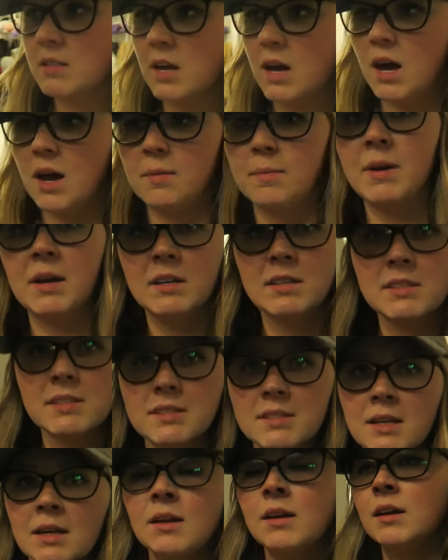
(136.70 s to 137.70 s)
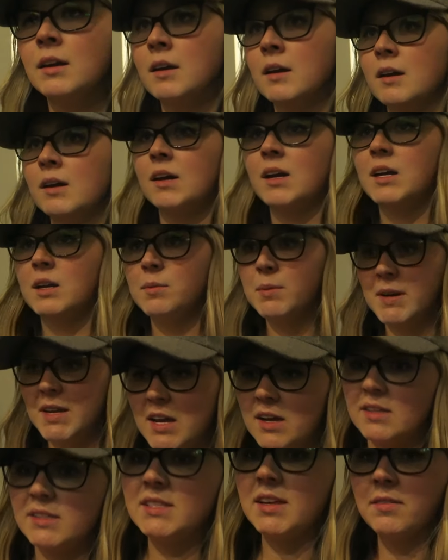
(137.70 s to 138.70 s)
It's a hot mess.
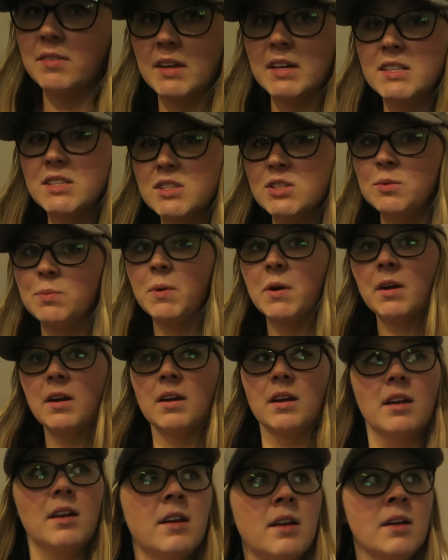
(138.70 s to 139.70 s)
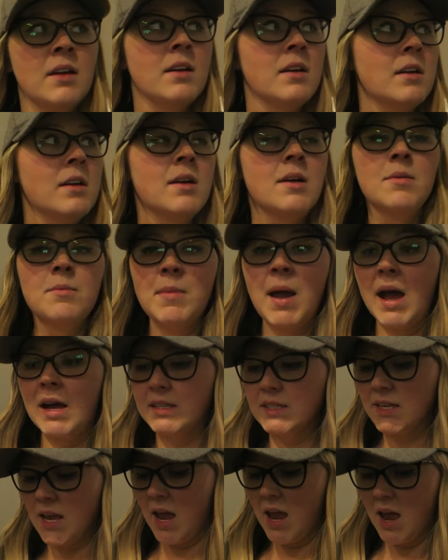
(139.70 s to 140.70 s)
Anybody else have like super
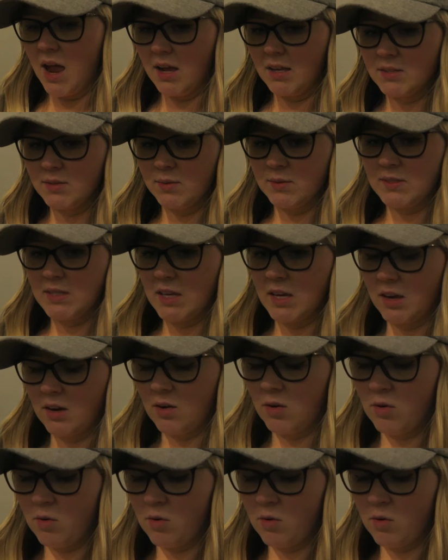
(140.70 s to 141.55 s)
mass chaos once they get